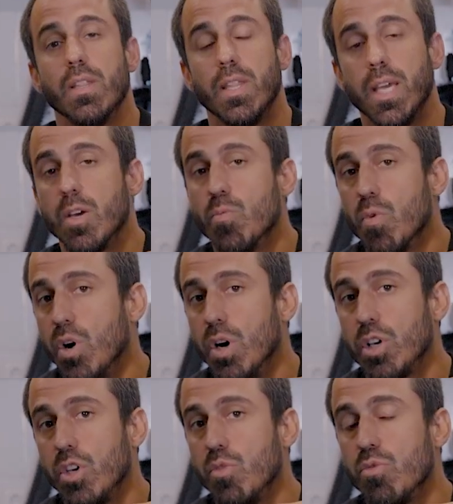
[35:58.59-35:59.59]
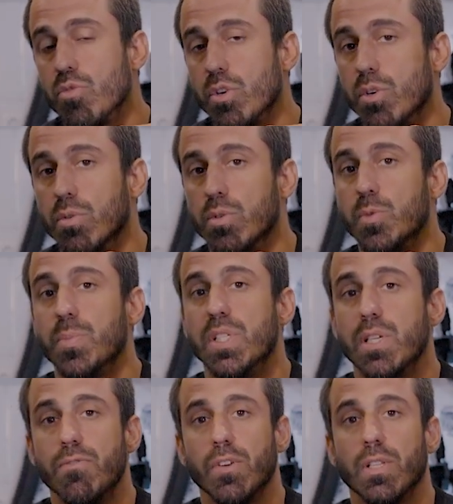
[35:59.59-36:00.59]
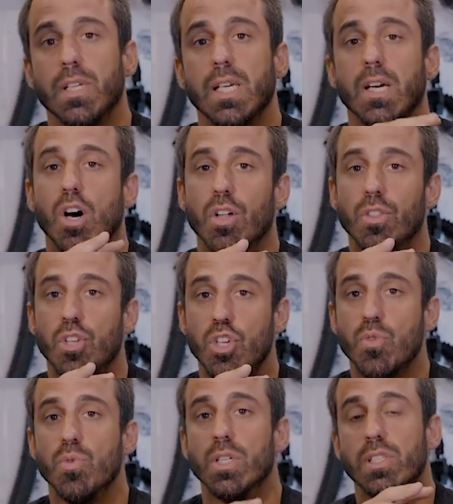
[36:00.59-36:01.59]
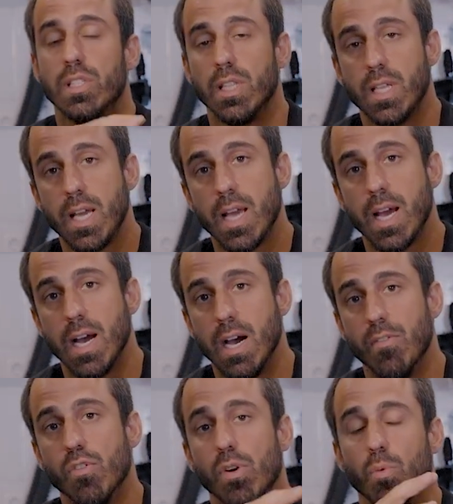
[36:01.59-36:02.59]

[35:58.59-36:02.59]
they can walk you through specifically on the units that they have